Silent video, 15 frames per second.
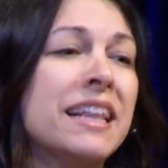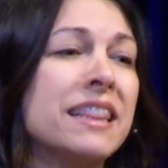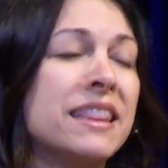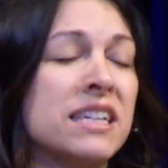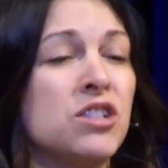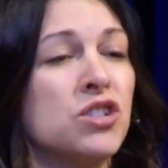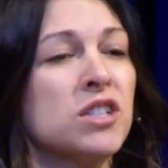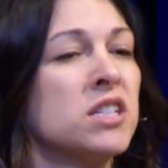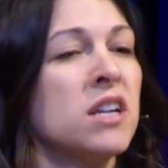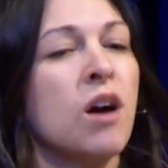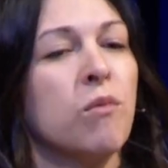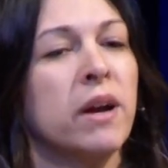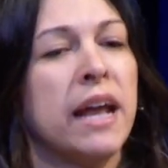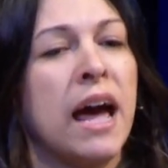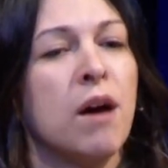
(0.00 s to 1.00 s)
That's just not
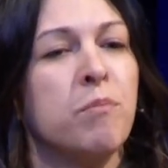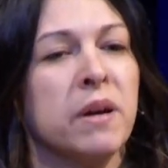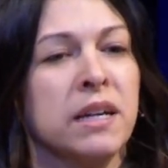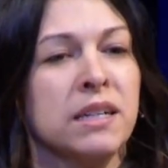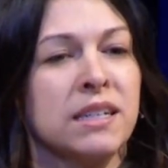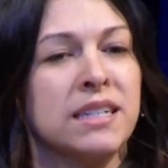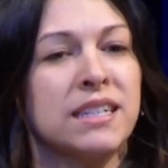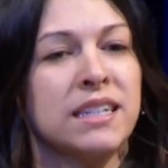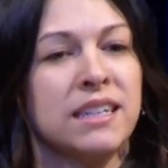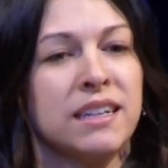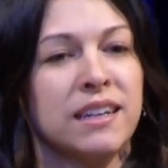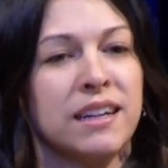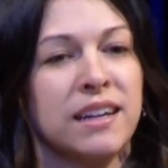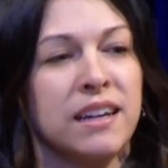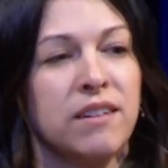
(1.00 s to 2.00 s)
what happened
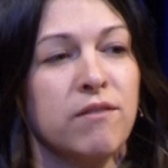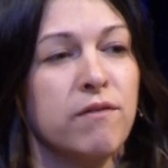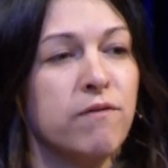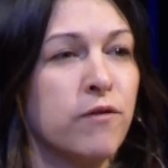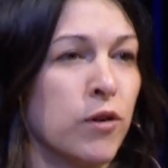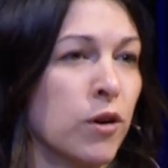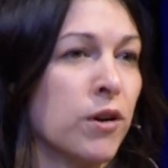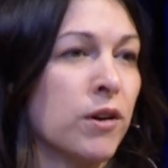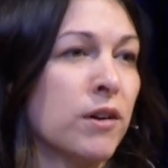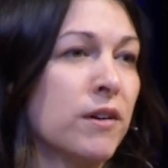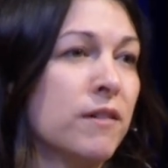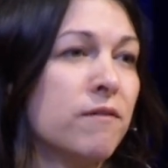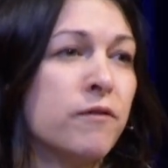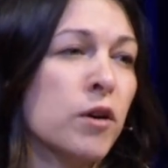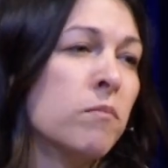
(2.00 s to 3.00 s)
for
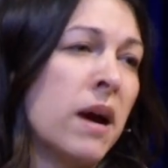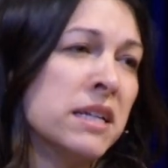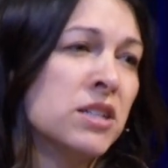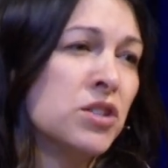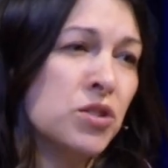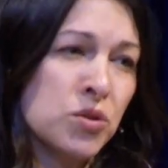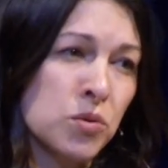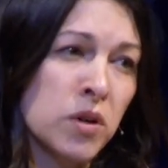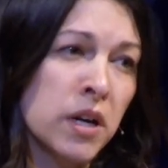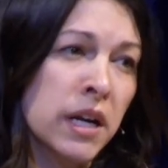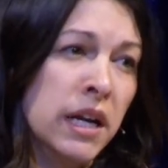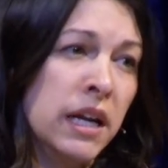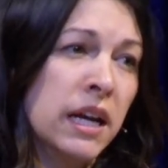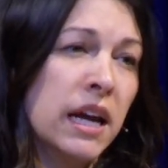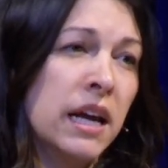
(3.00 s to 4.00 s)
my
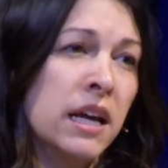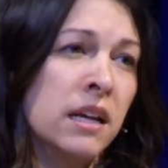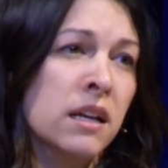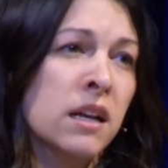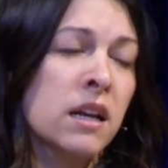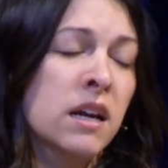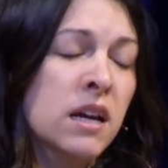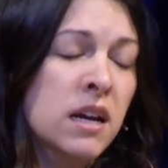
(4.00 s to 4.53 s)
story. And